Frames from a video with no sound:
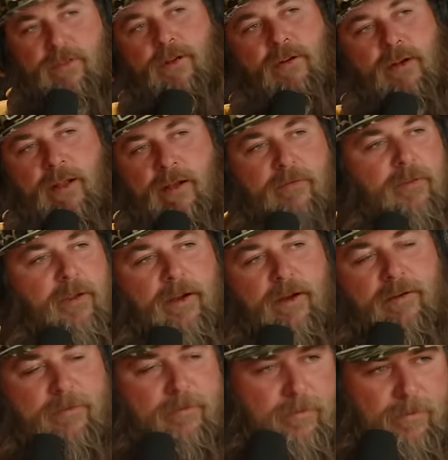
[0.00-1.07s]
already over
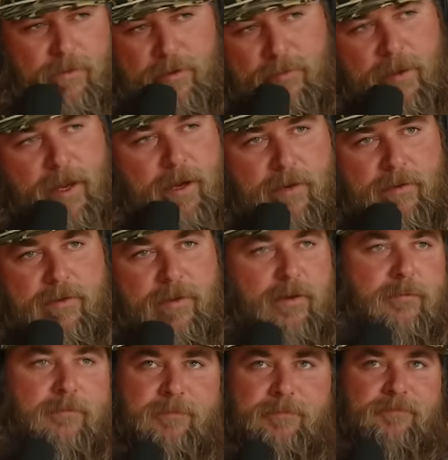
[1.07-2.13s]
there. We're committed.
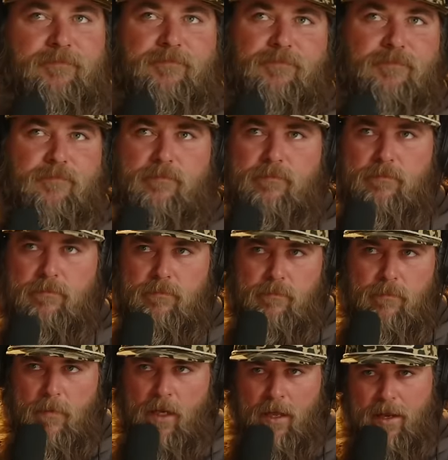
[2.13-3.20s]
So,
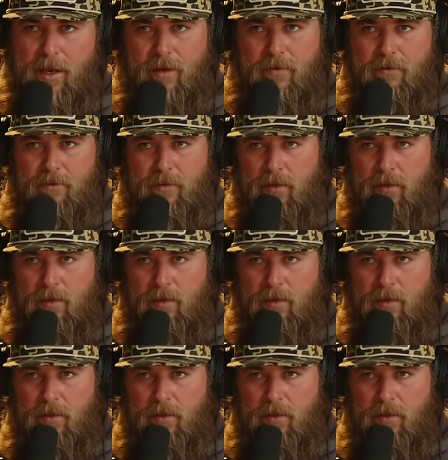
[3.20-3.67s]
you know,